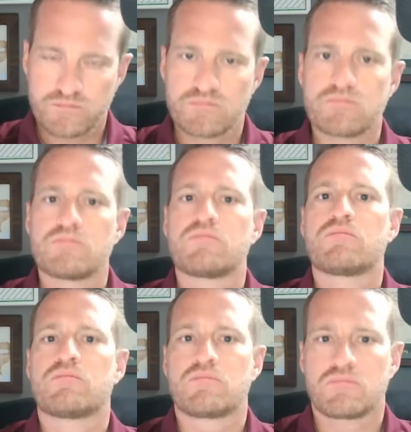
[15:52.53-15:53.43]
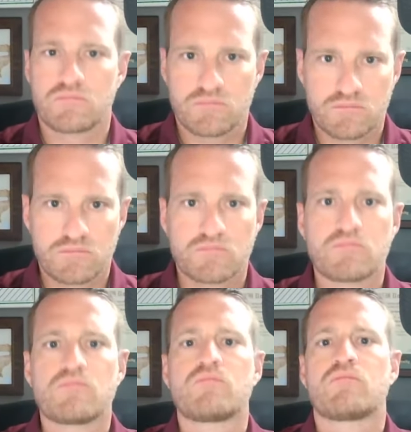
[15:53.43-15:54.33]

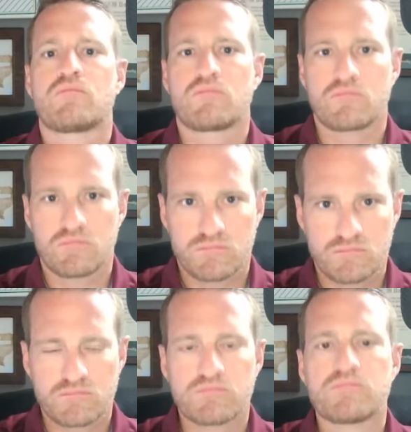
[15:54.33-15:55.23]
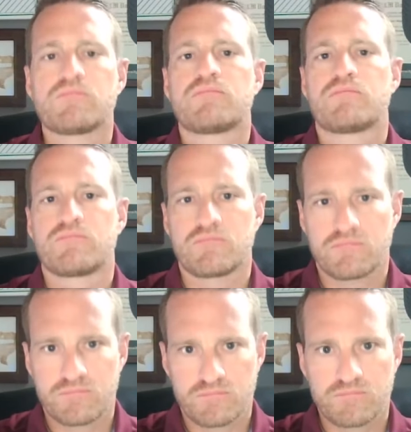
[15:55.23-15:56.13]

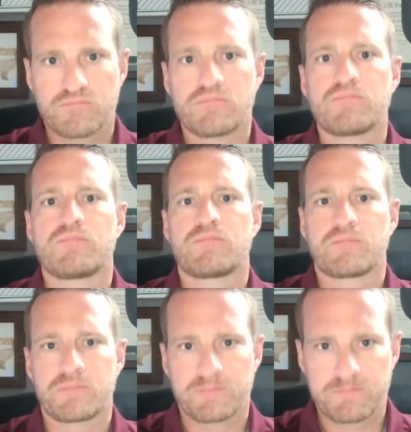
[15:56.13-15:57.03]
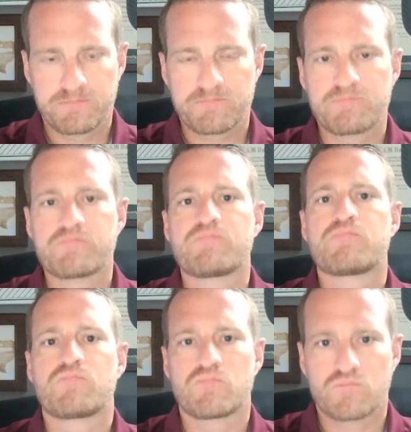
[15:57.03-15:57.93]

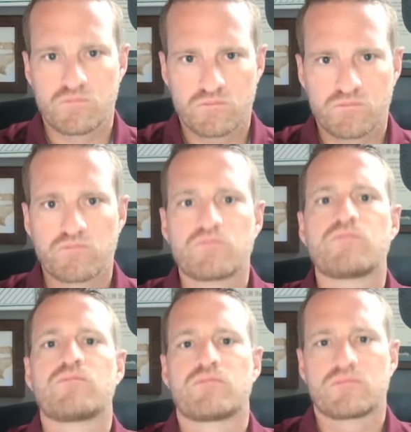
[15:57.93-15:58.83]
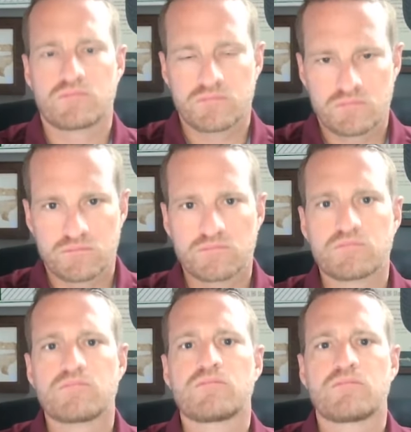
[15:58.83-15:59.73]
(silent)